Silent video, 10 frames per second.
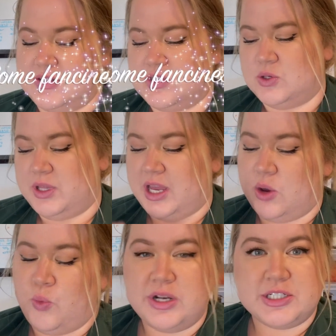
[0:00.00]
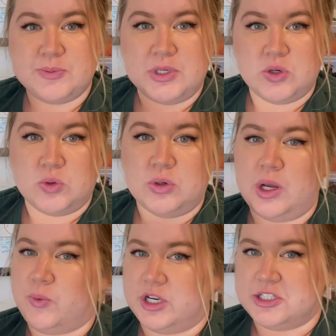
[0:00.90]
So like I want it to be cool, I
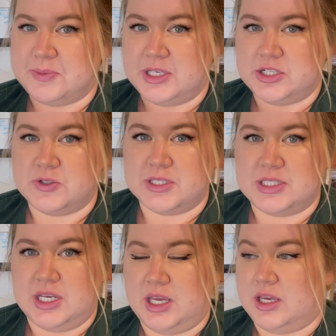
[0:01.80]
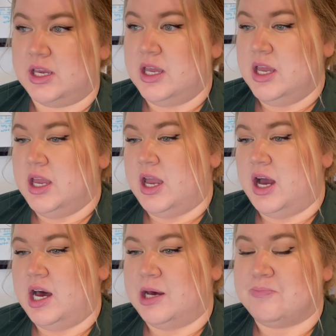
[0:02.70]
want it to be interesting,
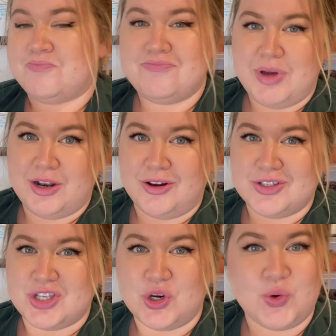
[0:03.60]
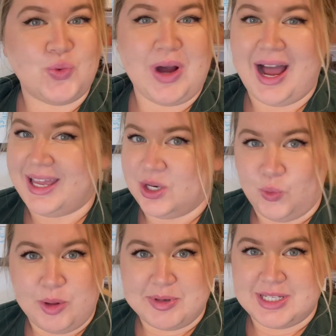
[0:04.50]
but also I can
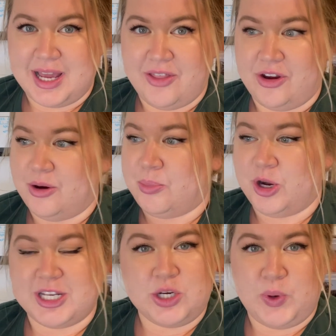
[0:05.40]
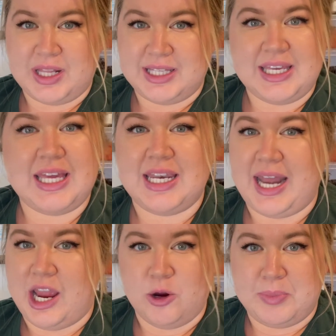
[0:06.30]
whip it together pretty quickly in an
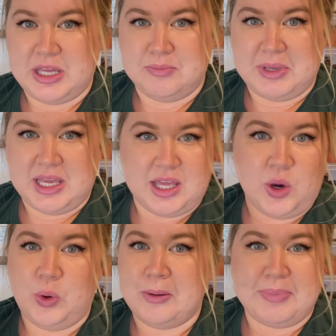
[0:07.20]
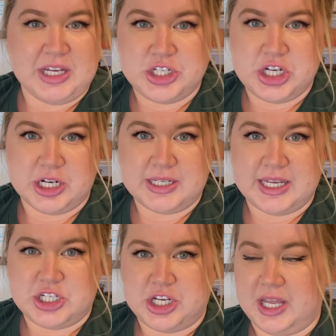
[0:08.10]
Airbnb or a big shared
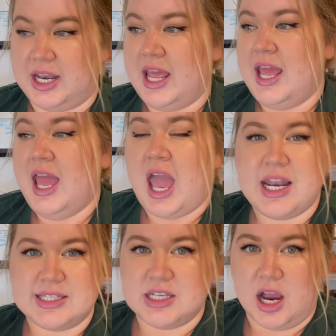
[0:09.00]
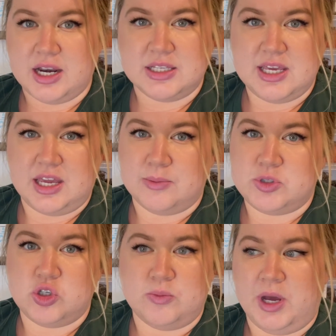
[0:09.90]
kitchen, and it's not gonna take up
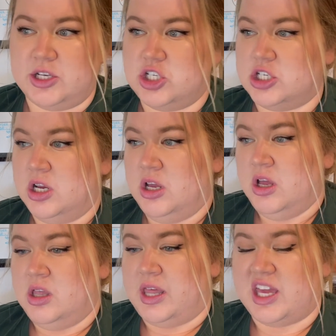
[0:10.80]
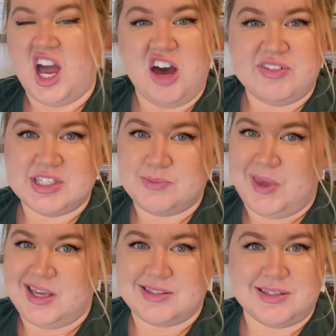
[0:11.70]
too much like oven
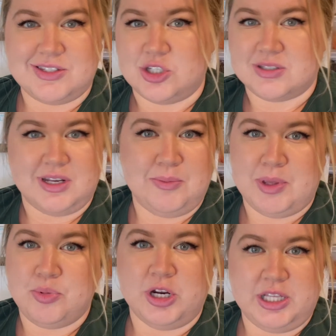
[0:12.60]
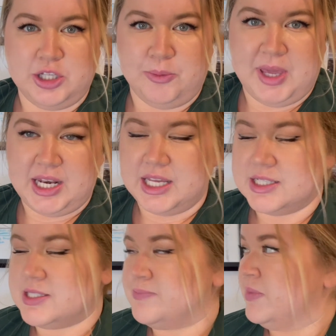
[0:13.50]
space. It's just gonna be pretty low maintenance.